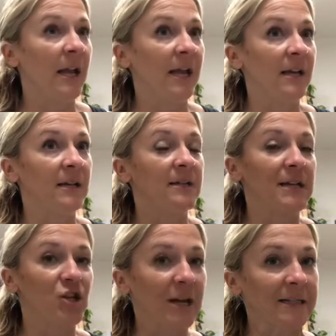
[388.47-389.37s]
And
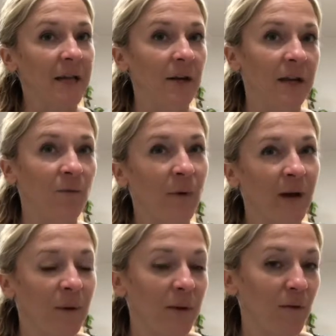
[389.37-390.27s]
I checked on it
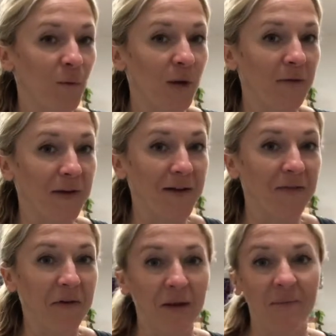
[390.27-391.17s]
right around the
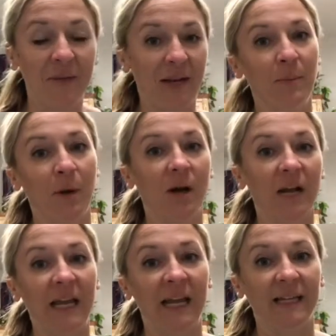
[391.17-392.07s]
45-minute
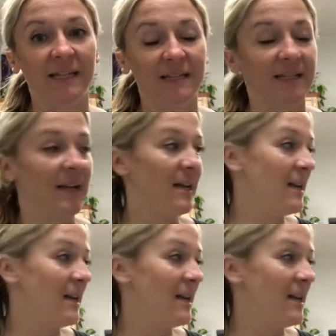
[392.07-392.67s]
mark, and